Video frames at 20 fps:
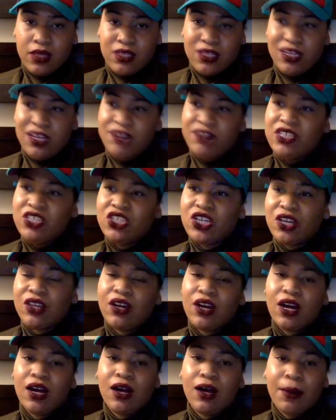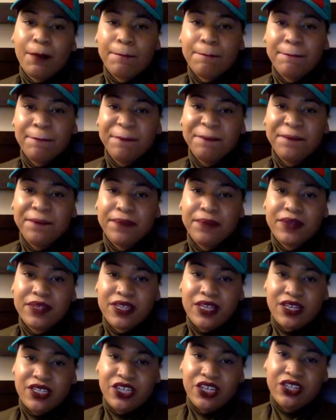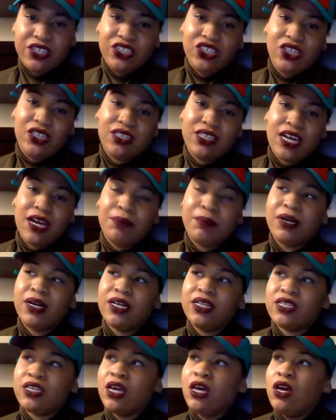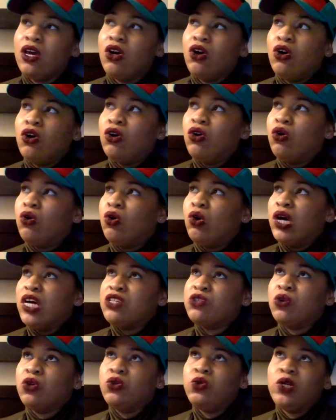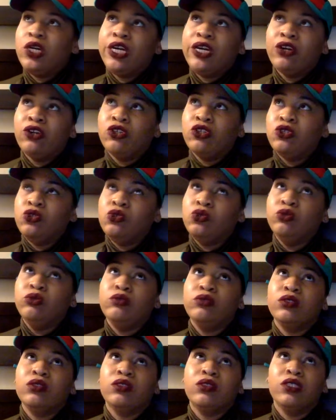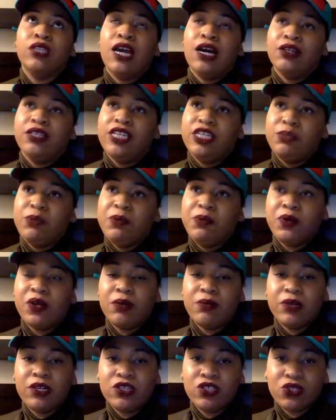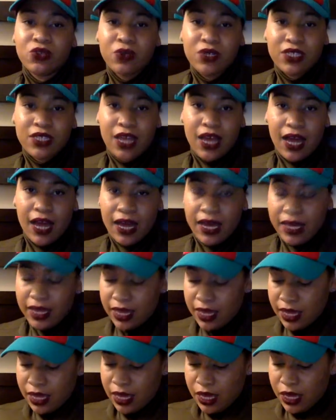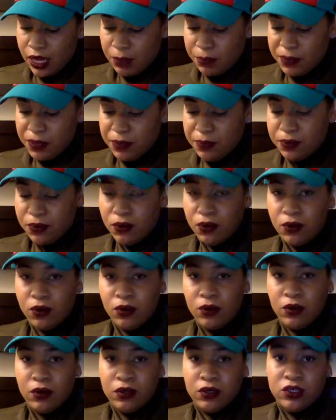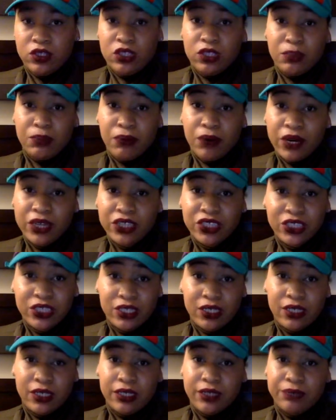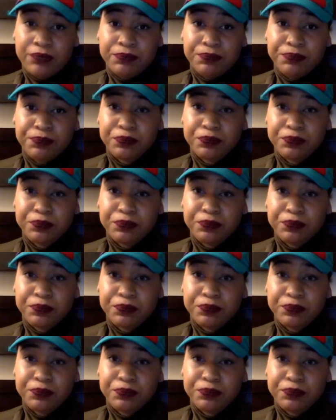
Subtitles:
to lift each other up instead of tearing each other down. Because that's all you hear on the news nowadays. People committing suicide, people depression,